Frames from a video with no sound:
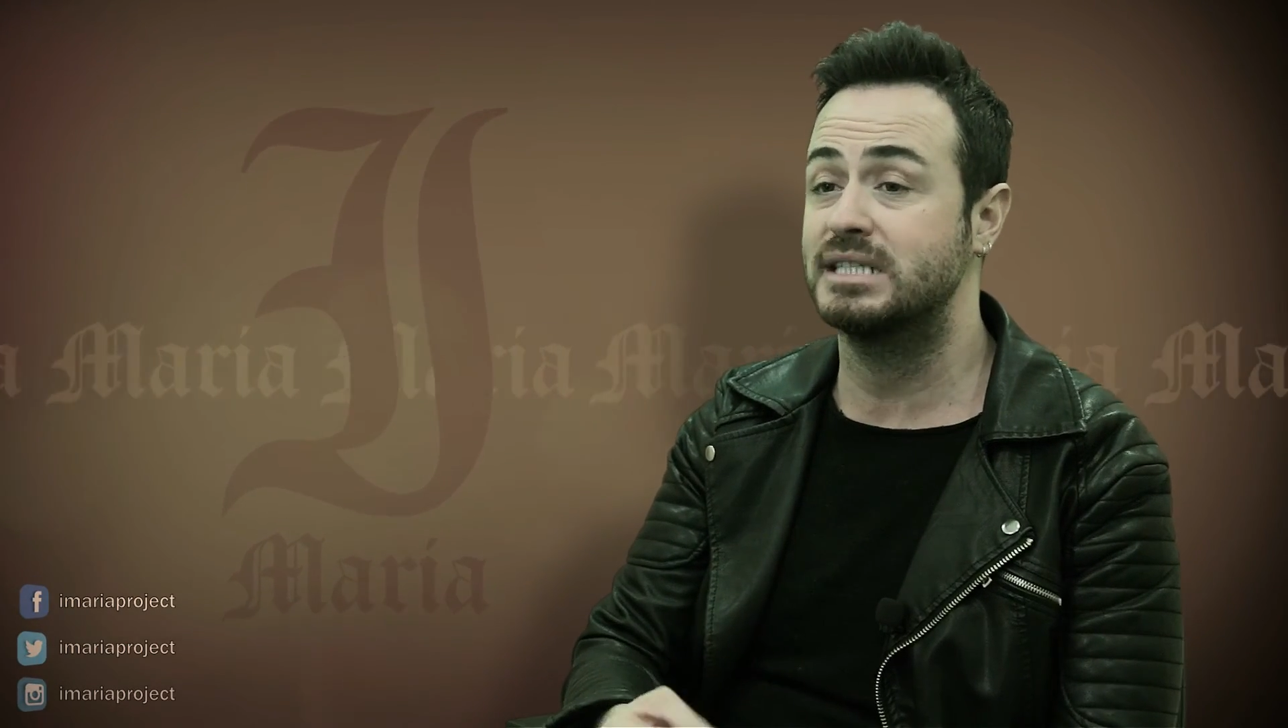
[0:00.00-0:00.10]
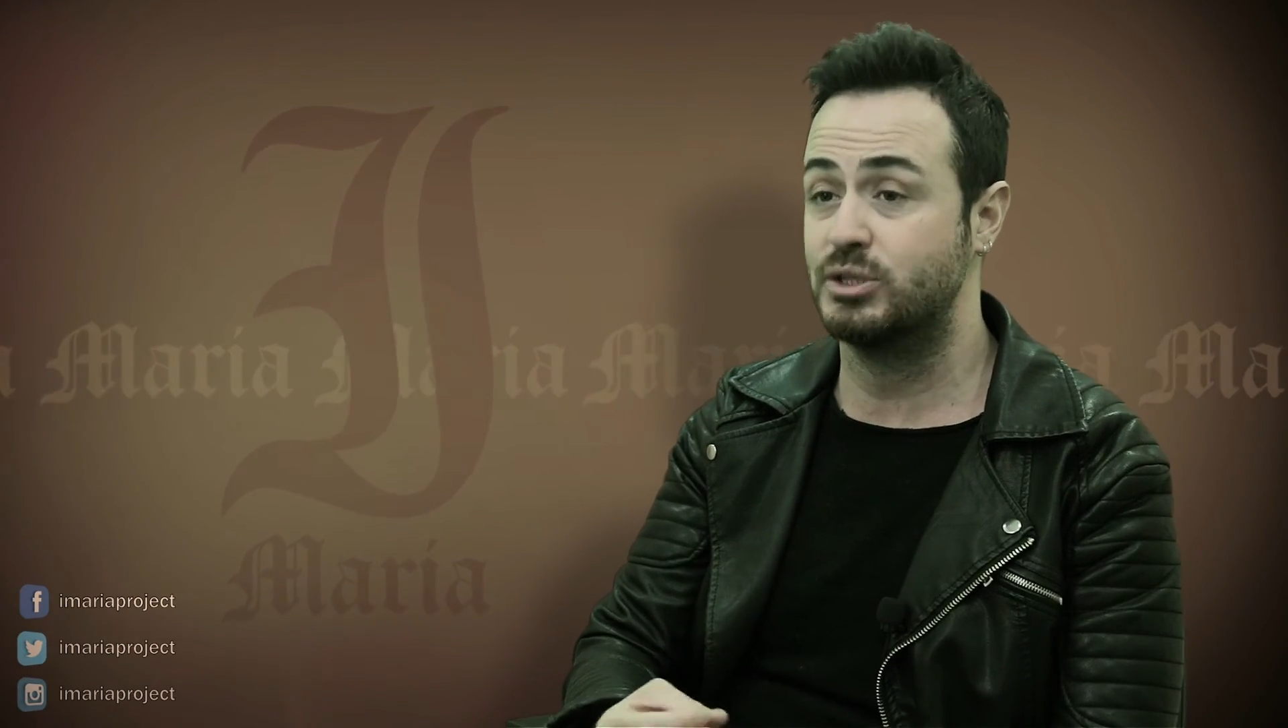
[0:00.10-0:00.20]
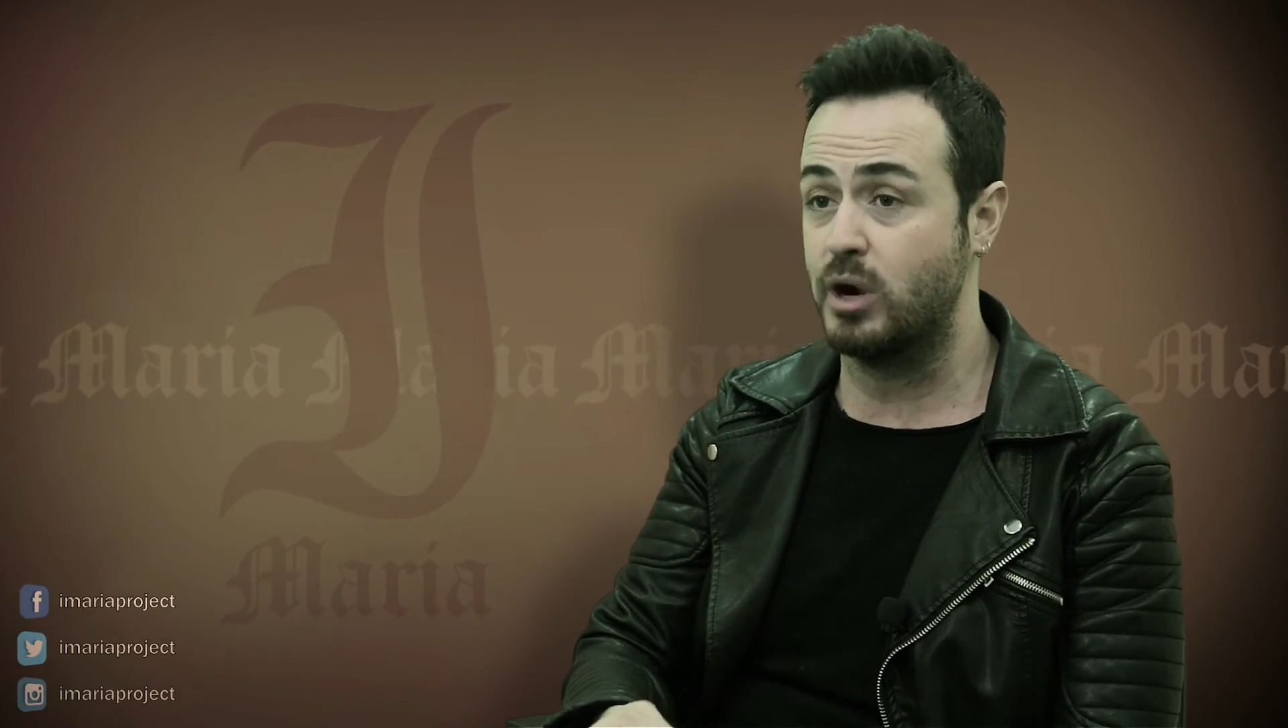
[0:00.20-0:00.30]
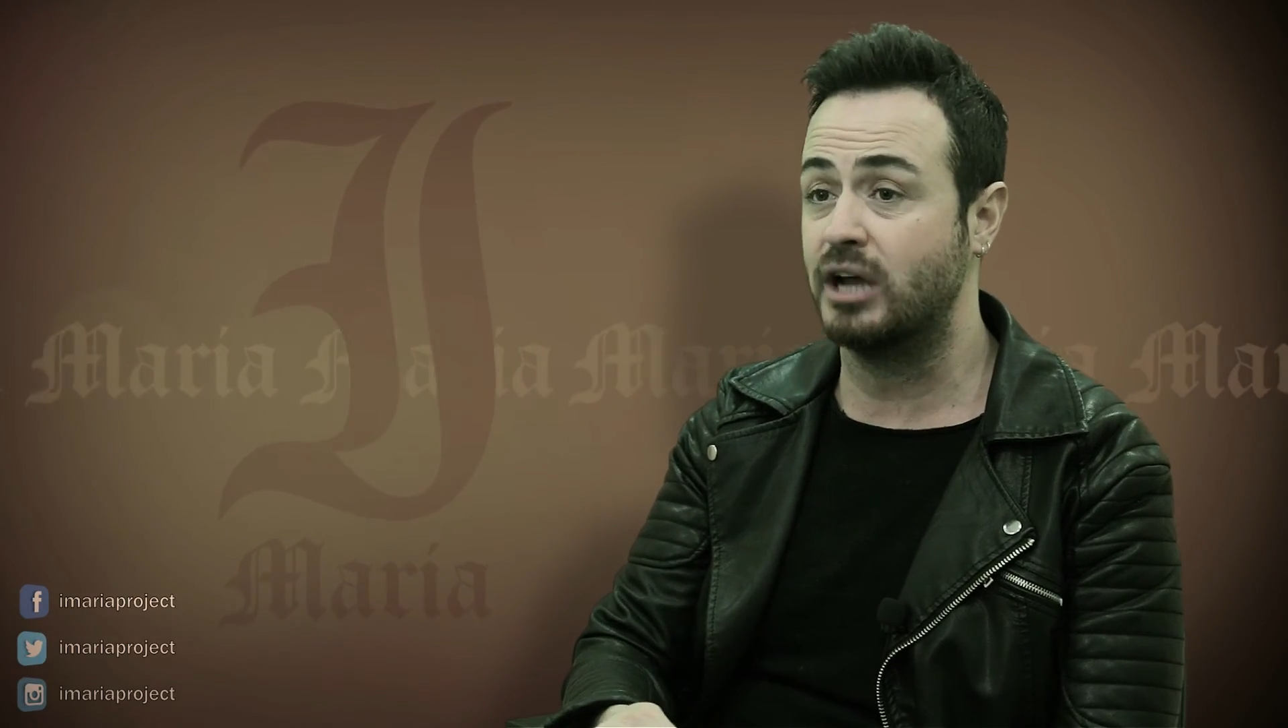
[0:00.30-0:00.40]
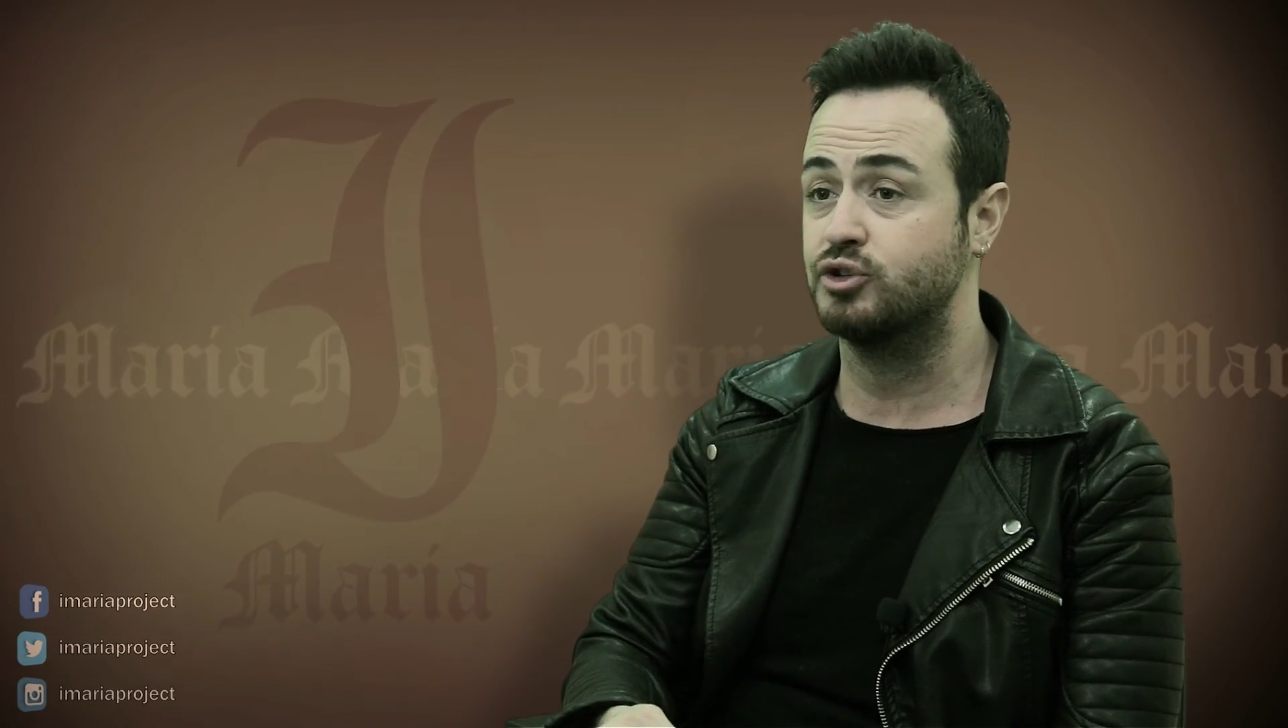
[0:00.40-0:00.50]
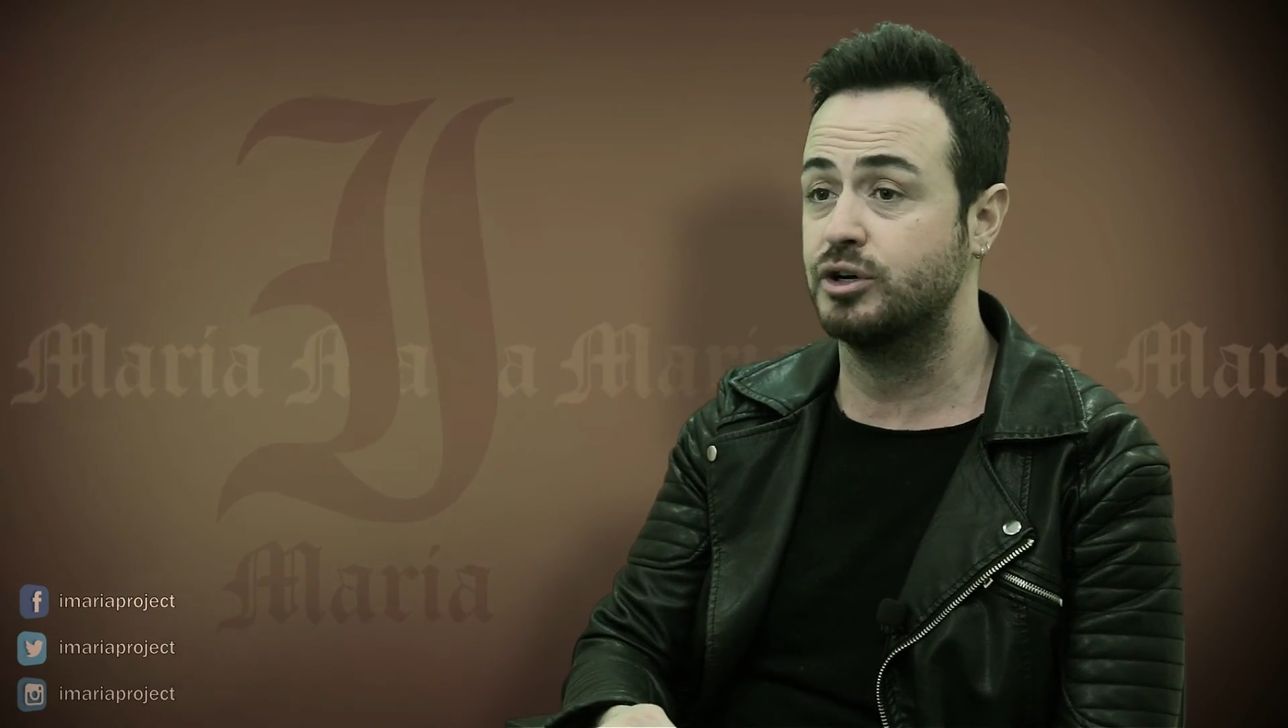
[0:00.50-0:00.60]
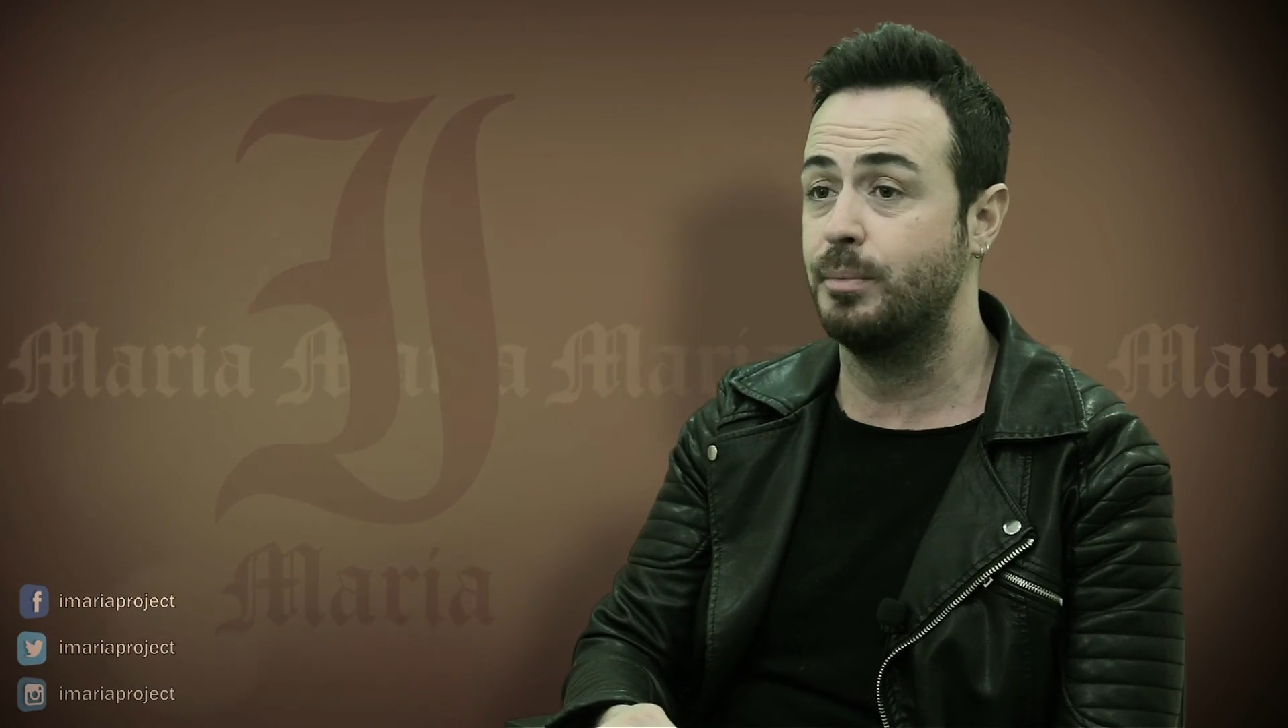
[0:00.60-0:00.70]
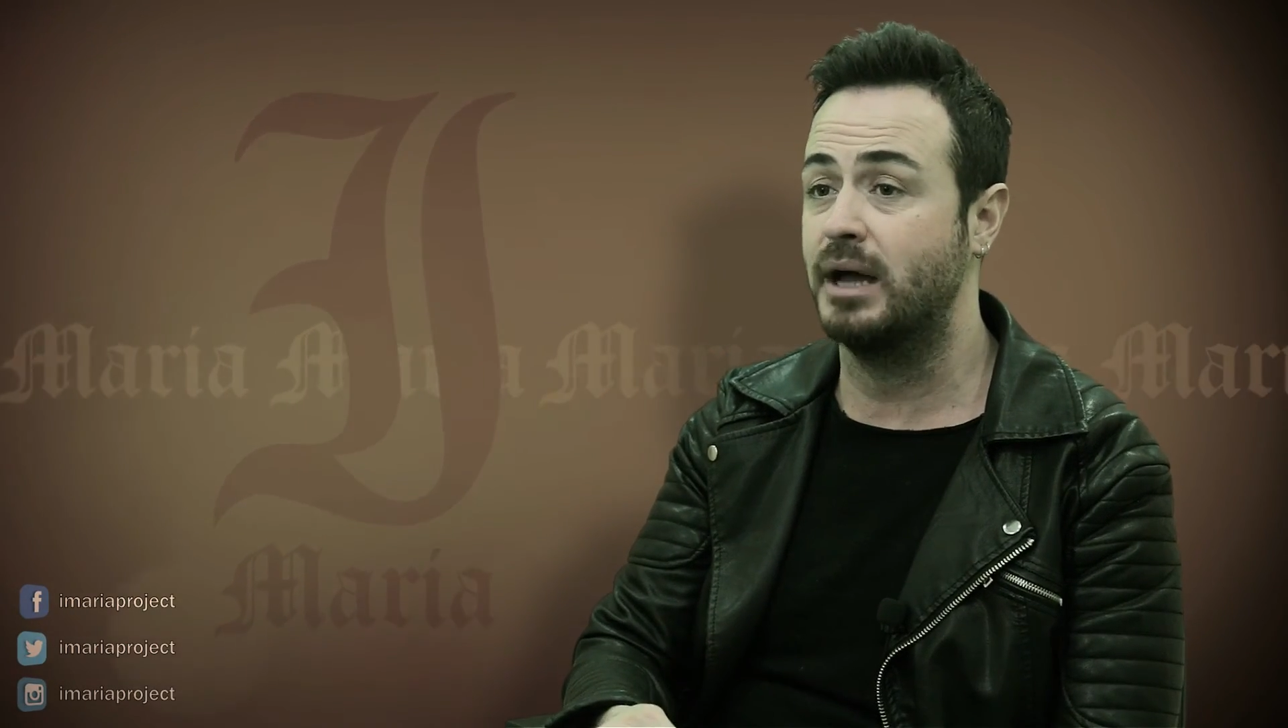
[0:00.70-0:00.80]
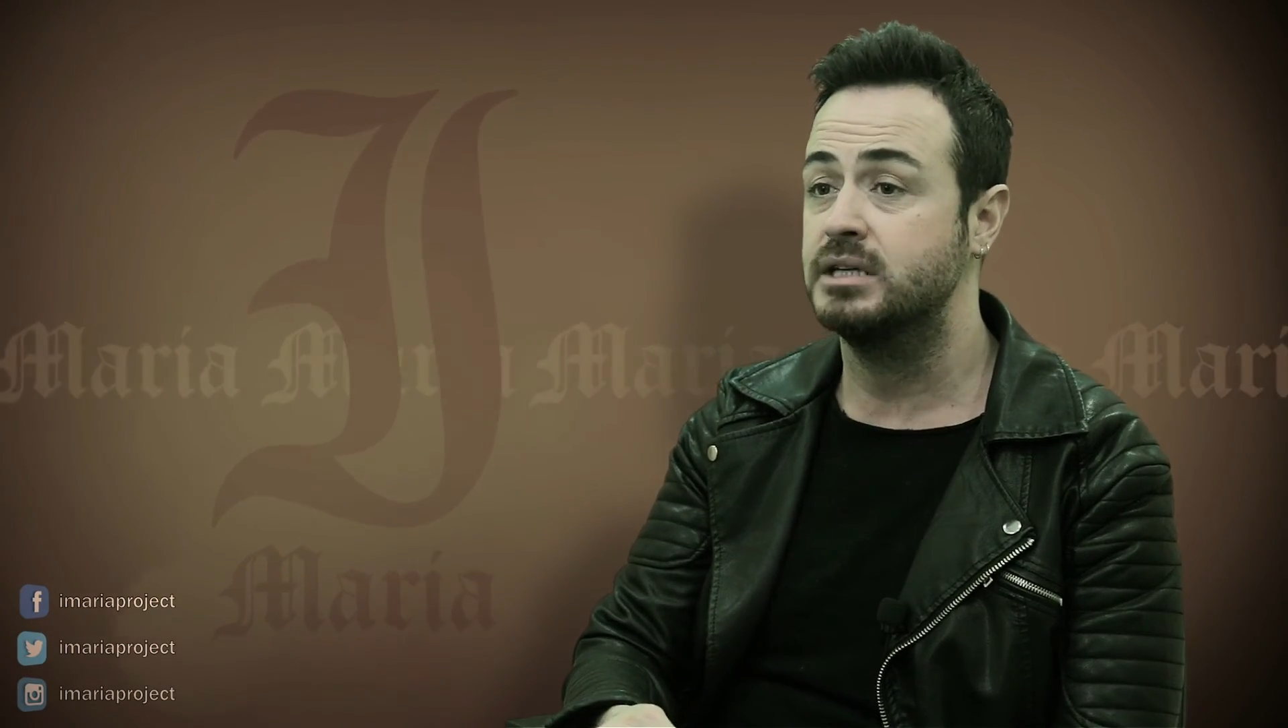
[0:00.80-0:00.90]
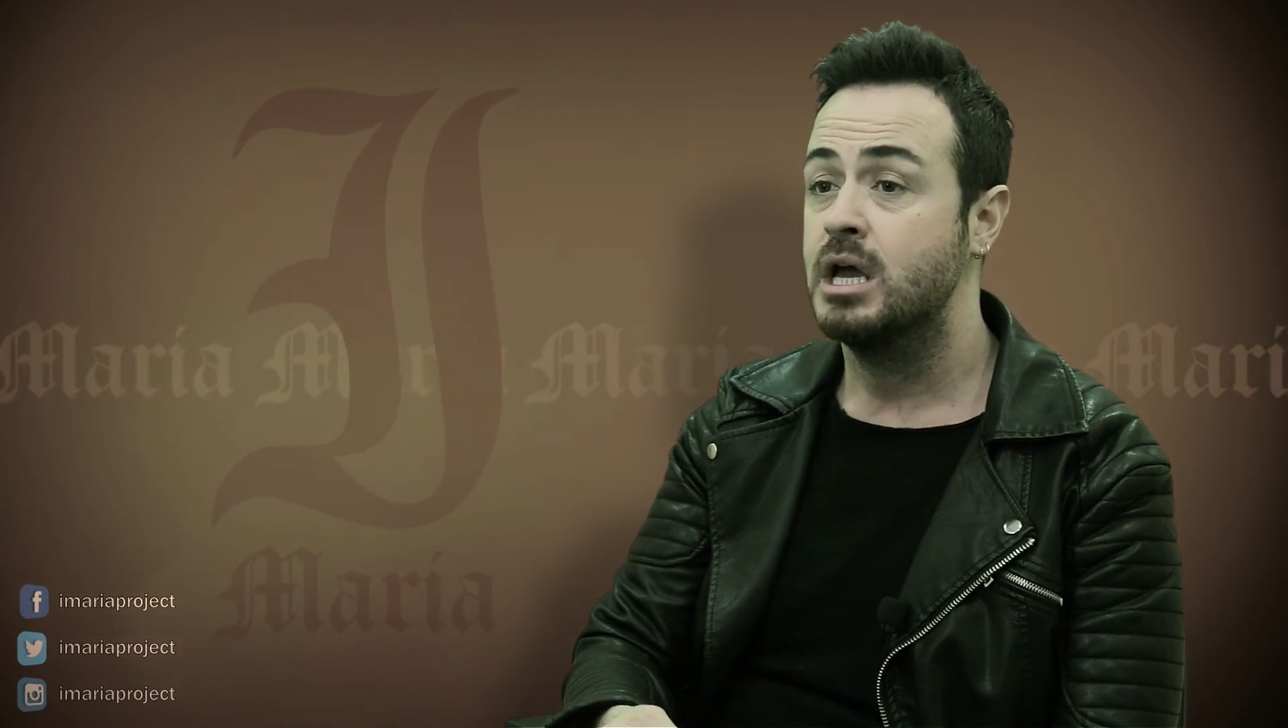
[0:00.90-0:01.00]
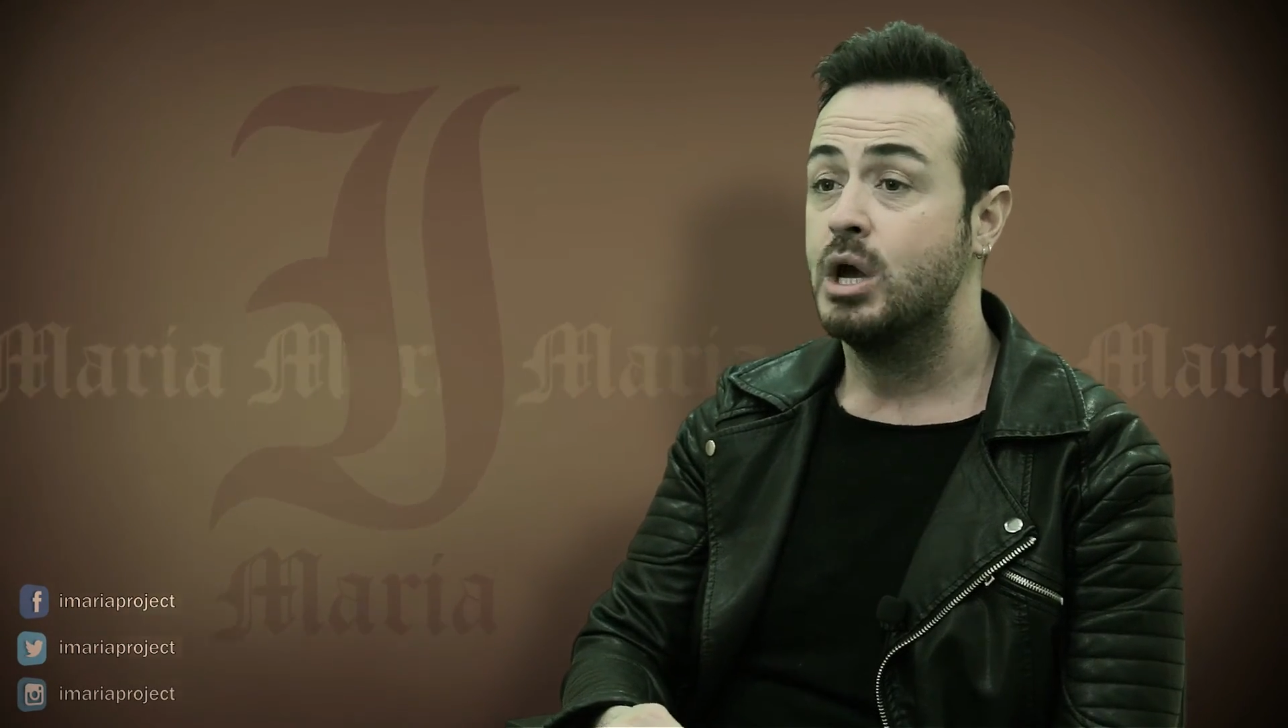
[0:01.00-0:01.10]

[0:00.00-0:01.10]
structure, but